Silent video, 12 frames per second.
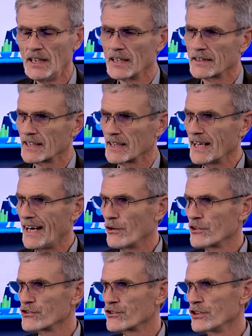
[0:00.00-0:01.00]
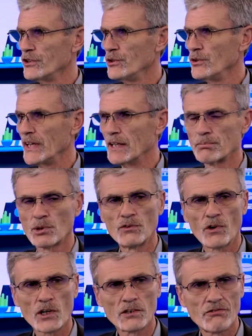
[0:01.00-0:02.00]
that allow us to improve
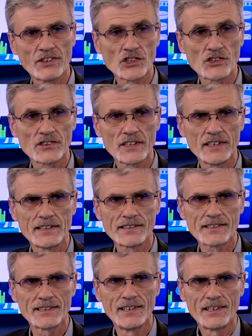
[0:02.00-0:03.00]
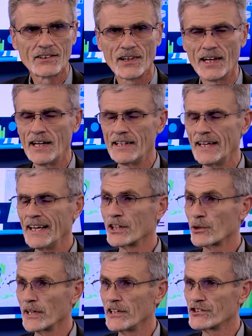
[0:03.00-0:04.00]
our efficiencies, right?
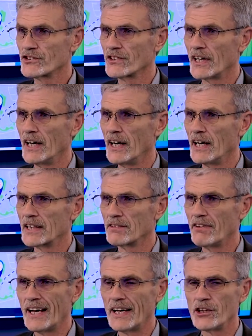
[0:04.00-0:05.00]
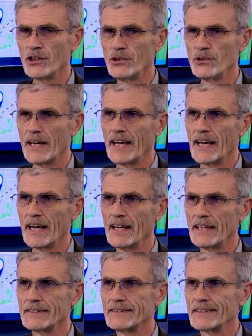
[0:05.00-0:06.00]
Increase uh, the value
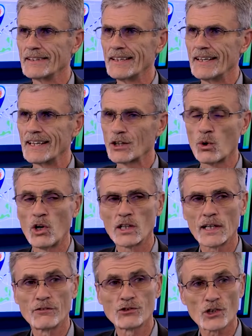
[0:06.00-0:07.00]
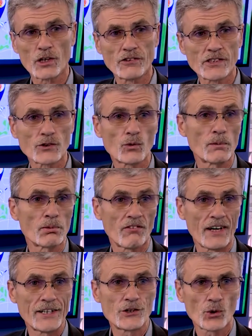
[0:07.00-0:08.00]
and uh, quality of services we
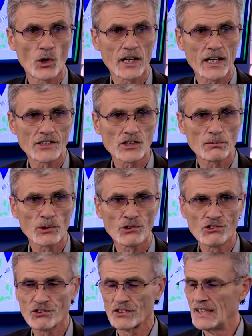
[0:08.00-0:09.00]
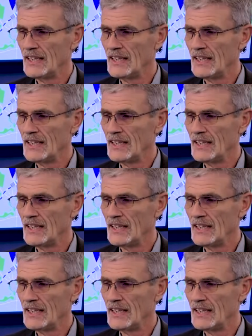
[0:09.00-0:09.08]
provide to our customers,